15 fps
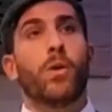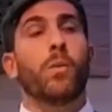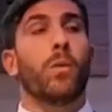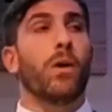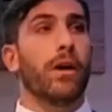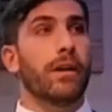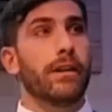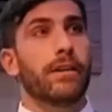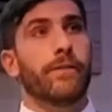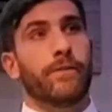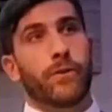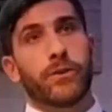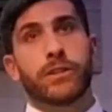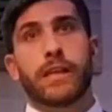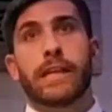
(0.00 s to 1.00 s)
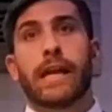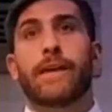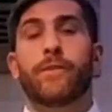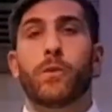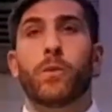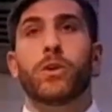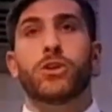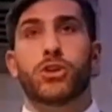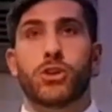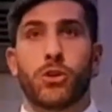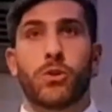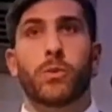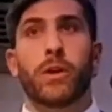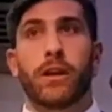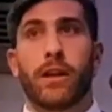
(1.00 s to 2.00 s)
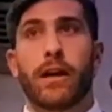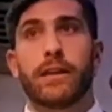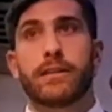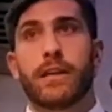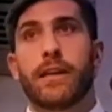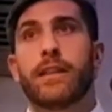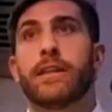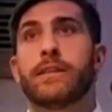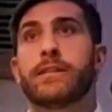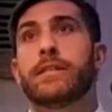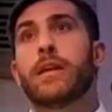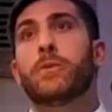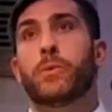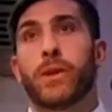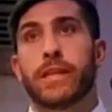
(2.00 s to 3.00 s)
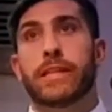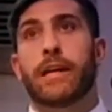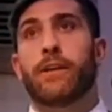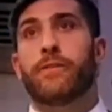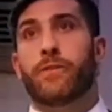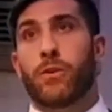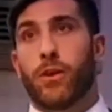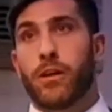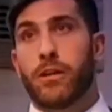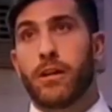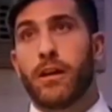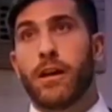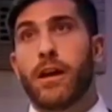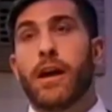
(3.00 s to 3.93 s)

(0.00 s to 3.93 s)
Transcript: One, the first thing everyone should realize, this is a retail fraud.